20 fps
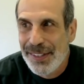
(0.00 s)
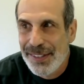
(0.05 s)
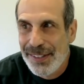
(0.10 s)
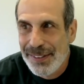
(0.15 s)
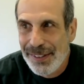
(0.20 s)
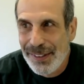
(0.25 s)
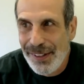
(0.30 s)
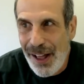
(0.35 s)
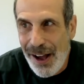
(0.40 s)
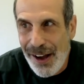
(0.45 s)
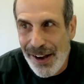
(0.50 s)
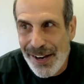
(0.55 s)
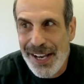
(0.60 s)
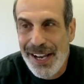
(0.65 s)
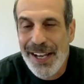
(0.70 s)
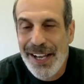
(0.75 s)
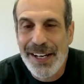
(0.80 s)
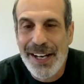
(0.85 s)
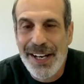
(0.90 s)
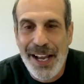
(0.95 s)

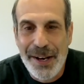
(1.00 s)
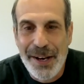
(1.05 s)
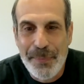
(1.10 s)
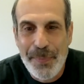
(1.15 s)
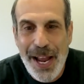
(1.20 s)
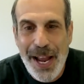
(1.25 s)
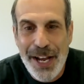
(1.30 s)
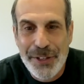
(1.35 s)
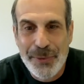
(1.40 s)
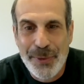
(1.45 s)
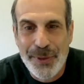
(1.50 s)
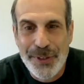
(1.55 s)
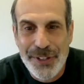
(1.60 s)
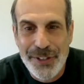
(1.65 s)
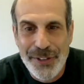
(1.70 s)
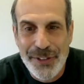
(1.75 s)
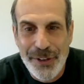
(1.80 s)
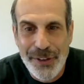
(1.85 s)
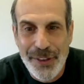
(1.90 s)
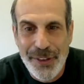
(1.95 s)
login and password to
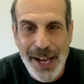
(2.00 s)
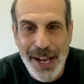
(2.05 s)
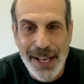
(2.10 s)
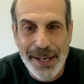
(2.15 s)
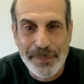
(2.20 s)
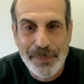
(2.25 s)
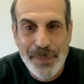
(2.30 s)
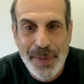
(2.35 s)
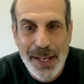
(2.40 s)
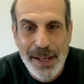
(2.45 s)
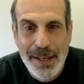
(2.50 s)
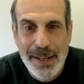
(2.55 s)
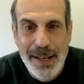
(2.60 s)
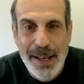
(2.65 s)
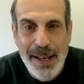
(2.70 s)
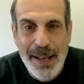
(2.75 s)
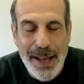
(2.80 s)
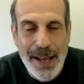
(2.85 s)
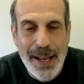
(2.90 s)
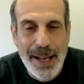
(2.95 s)
do that.
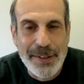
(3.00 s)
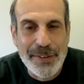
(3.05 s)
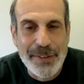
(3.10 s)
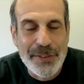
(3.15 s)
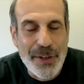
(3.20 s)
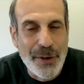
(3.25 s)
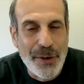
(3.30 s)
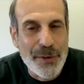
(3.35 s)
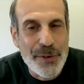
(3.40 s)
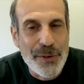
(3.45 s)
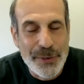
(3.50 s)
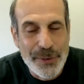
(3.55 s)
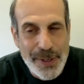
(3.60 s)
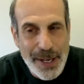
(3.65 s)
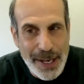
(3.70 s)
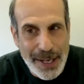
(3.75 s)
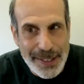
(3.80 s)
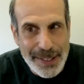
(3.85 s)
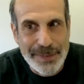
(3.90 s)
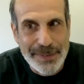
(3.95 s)
And so you
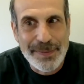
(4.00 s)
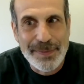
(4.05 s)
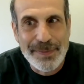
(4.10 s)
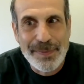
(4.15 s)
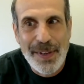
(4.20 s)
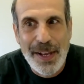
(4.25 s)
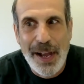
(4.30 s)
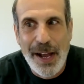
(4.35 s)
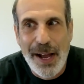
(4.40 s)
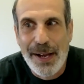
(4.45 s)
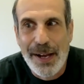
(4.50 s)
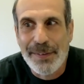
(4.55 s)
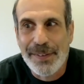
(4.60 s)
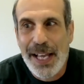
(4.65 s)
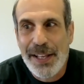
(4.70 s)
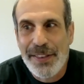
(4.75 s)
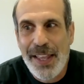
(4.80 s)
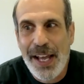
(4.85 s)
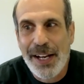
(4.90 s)
can get that